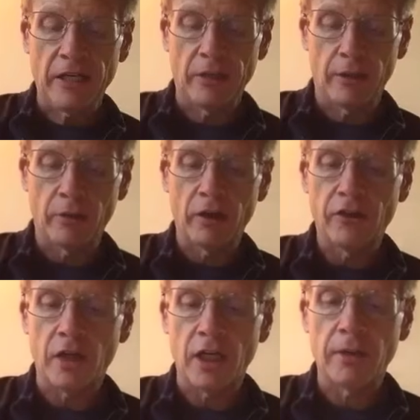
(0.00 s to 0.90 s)
Now I want
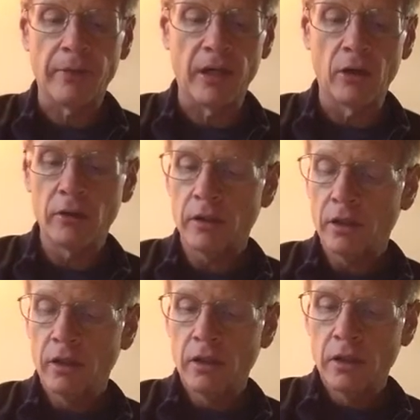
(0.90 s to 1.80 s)
to talk about
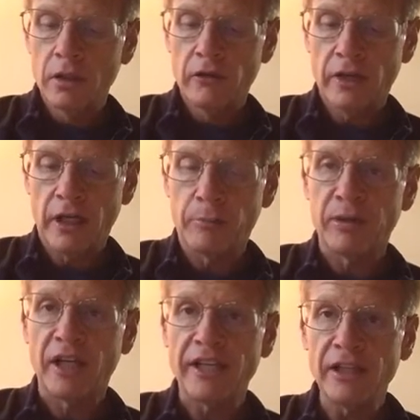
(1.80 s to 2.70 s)
our
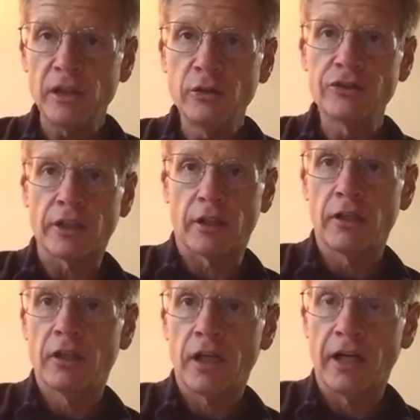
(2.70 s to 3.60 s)
plucky
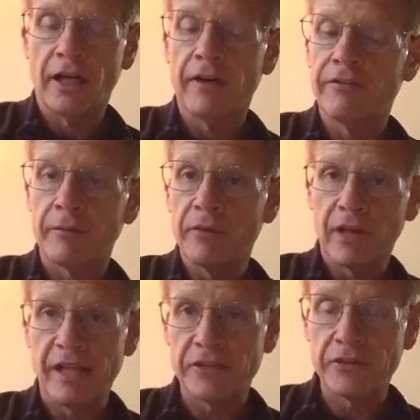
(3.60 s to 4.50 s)
loser from the
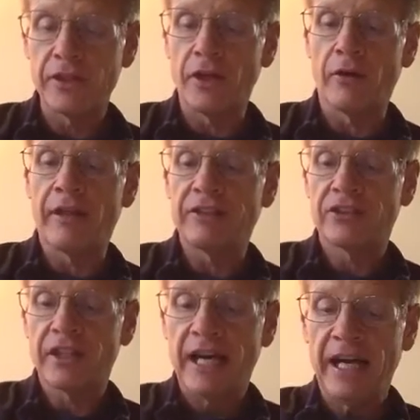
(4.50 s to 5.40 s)
last video.
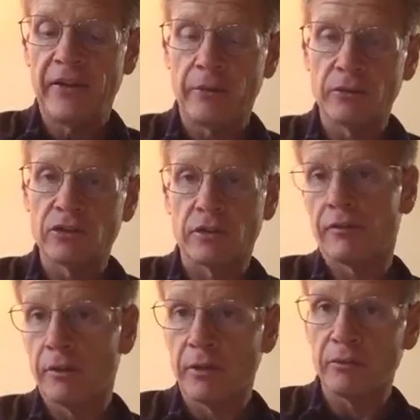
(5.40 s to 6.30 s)
That's the guy that was our
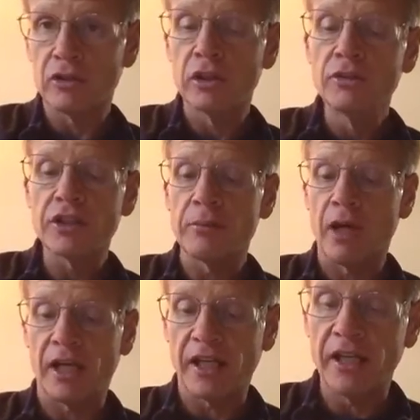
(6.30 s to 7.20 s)
firm that was losing
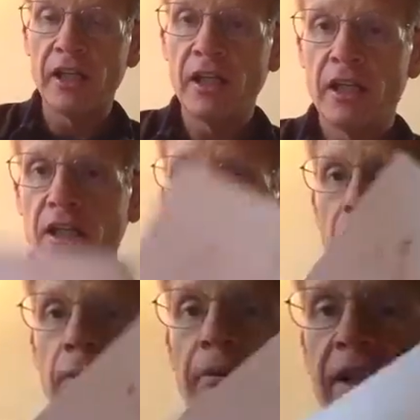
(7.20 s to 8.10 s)
money,
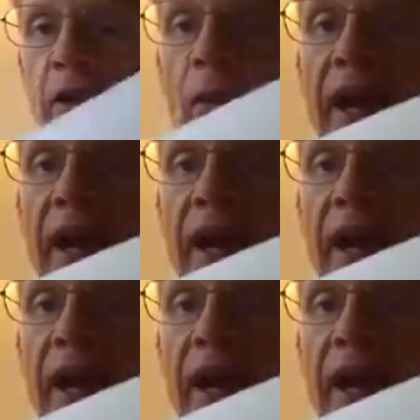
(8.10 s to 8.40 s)
but then